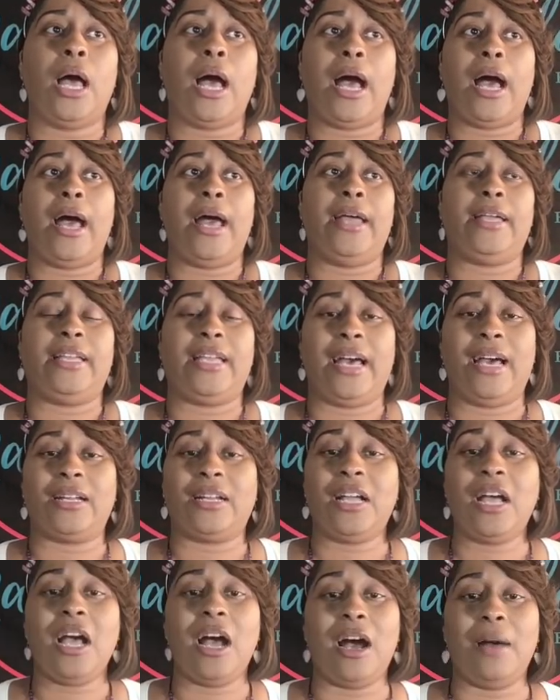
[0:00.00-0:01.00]
I got a
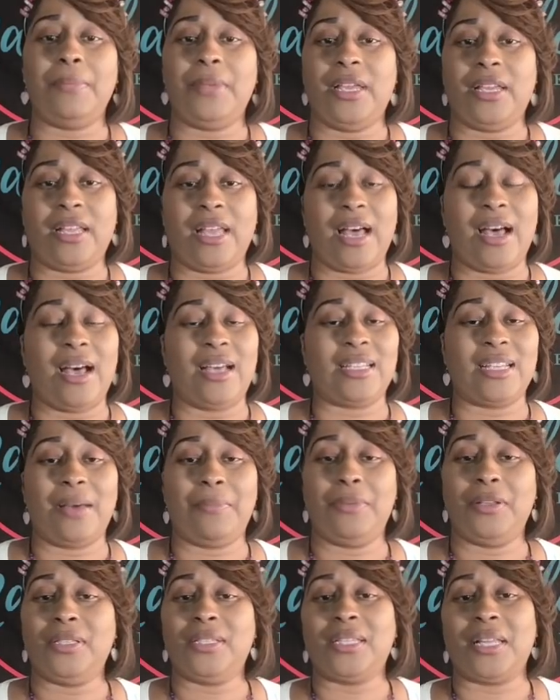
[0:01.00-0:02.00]
comment, guys. I've
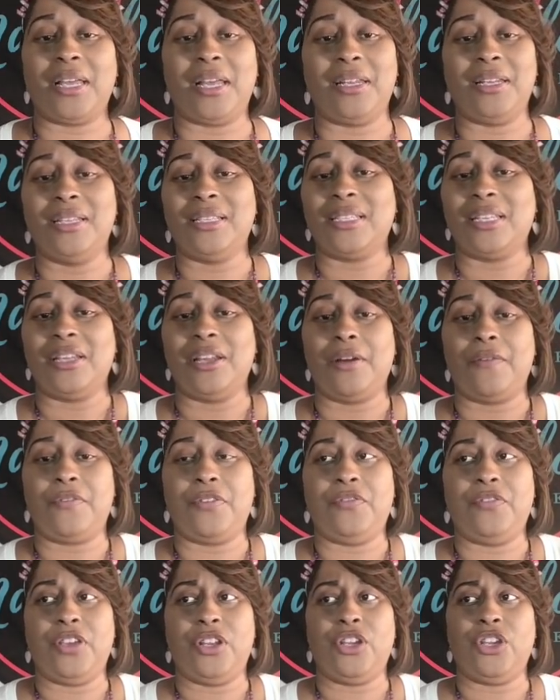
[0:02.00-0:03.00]
been saying this in every
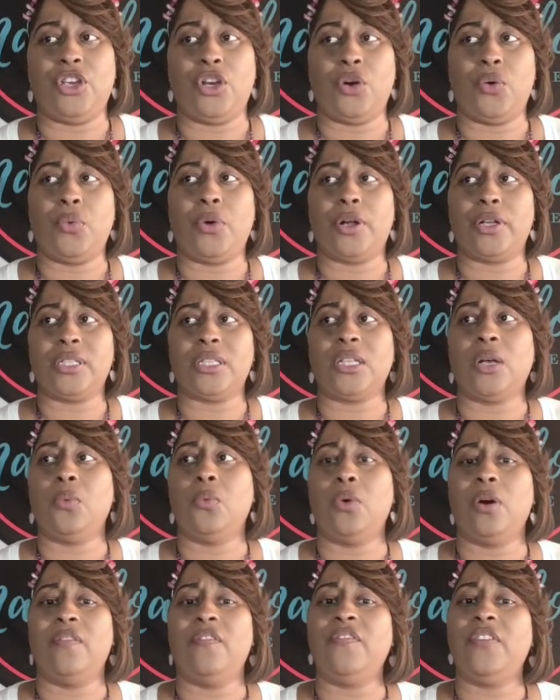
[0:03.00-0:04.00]
video where
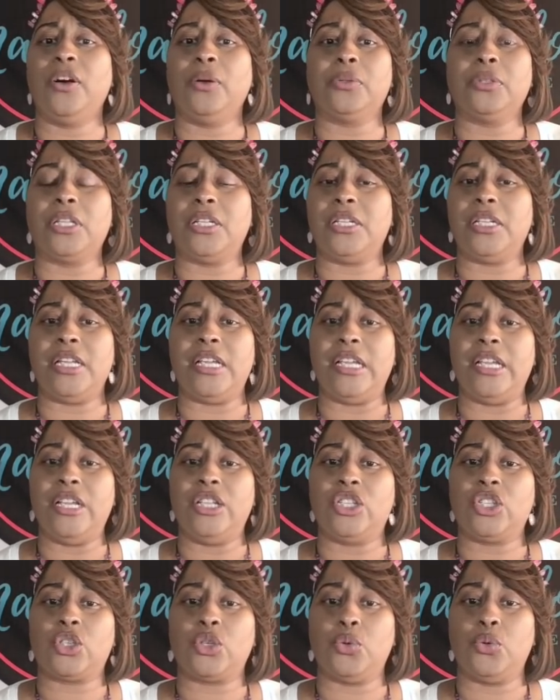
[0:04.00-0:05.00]
someone felt the need
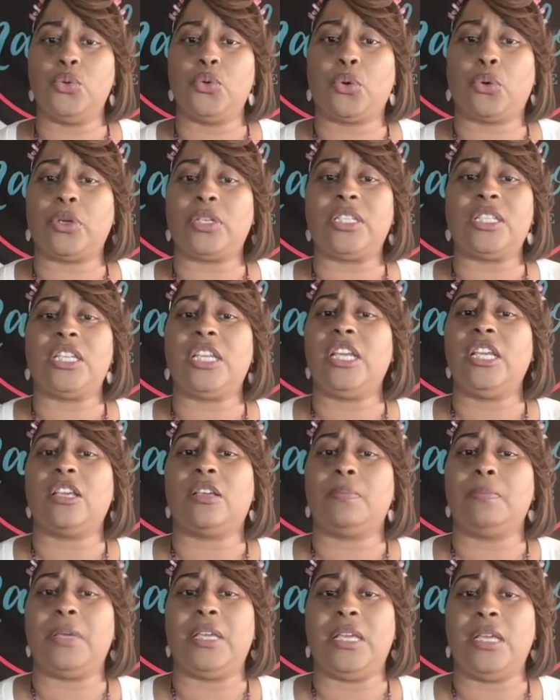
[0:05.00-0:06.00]
to critique
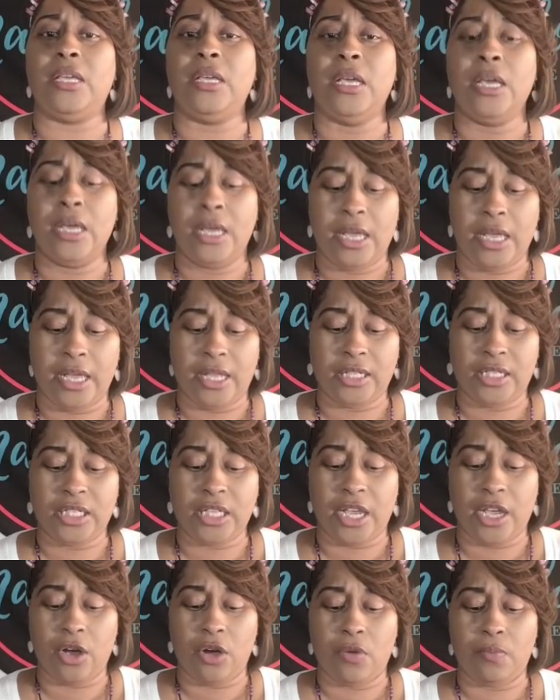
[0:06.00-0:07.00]
me and
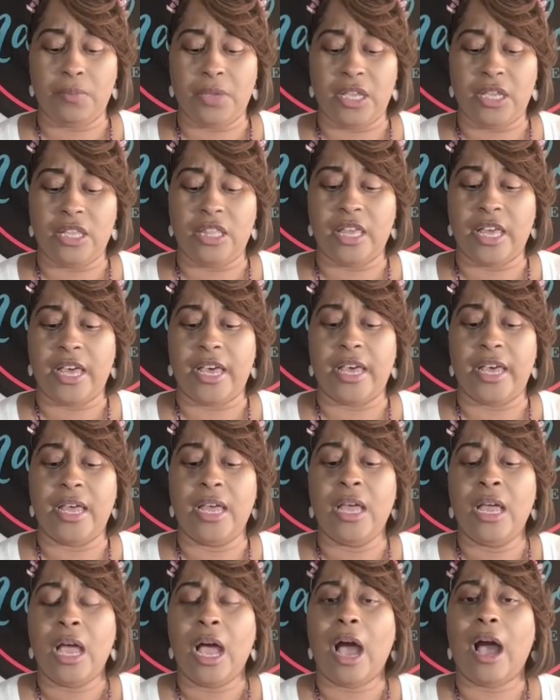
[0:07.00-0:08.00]
tell me
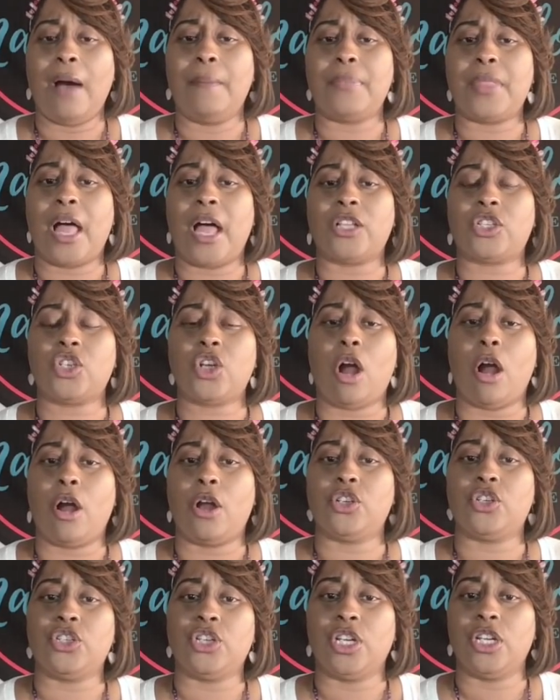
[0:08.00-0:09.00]
that I'm not
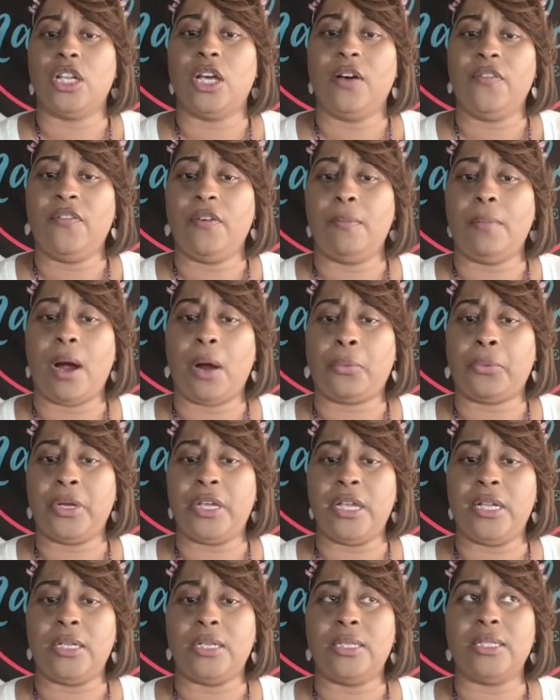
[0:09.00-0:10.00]
charging enough for my
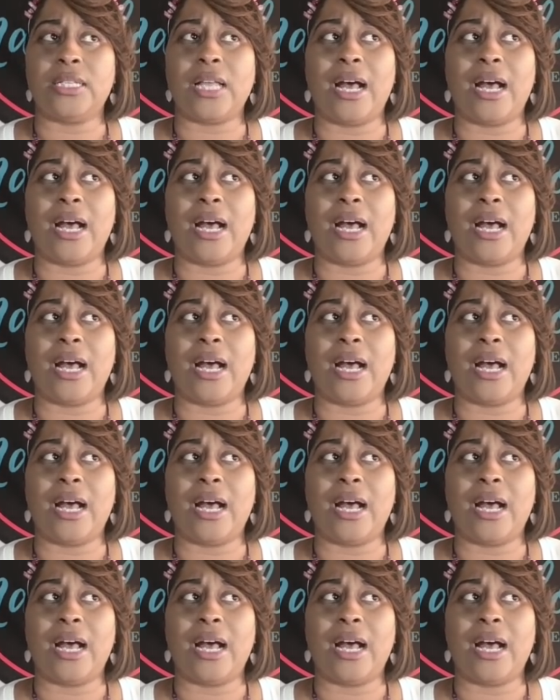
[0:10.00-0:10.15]
readings.